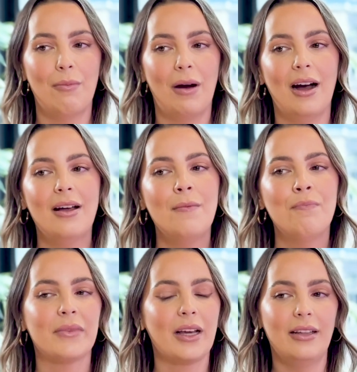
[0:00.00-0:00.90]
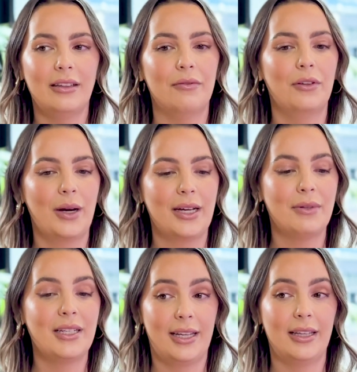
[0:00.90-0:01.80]
But I love the way,
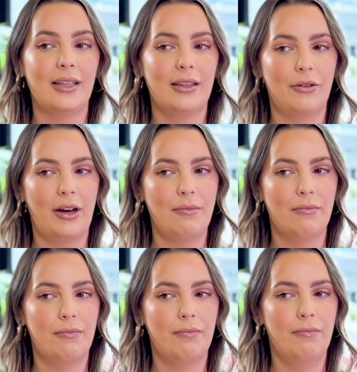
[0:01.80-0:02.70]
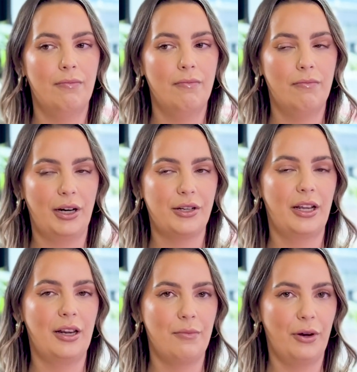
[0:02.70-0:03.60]
particularly the green brush
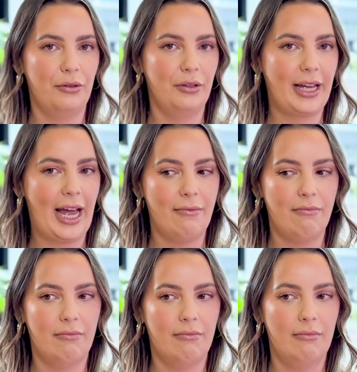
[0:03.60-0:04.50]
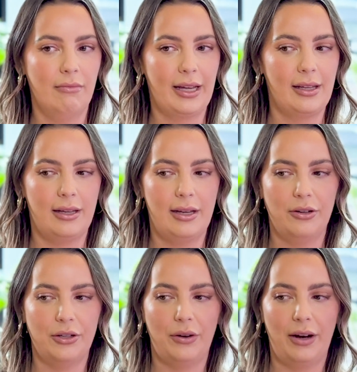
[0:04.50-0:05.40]
cleaning bottle that came a few
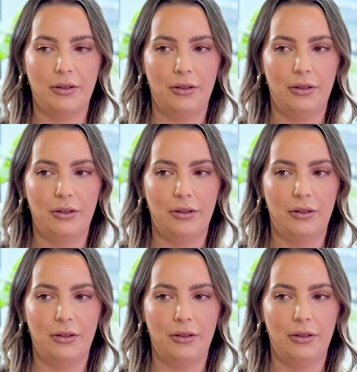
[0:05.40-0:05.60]
years ago.